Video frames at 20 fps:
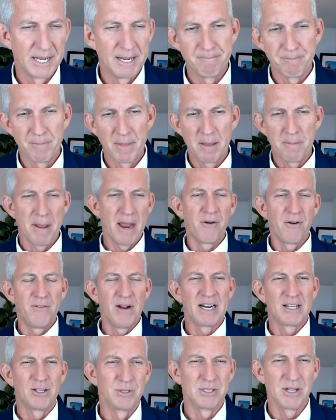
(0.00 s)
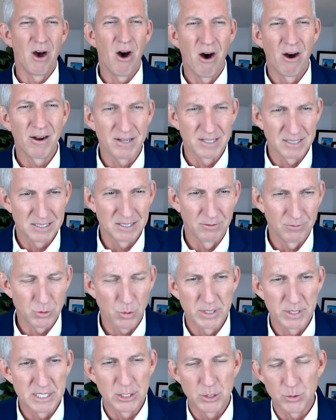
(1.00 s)
As a matter of fact, it was August of
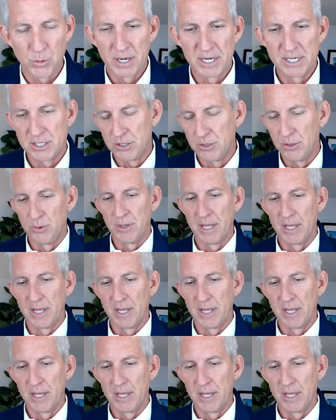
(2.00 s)
2022.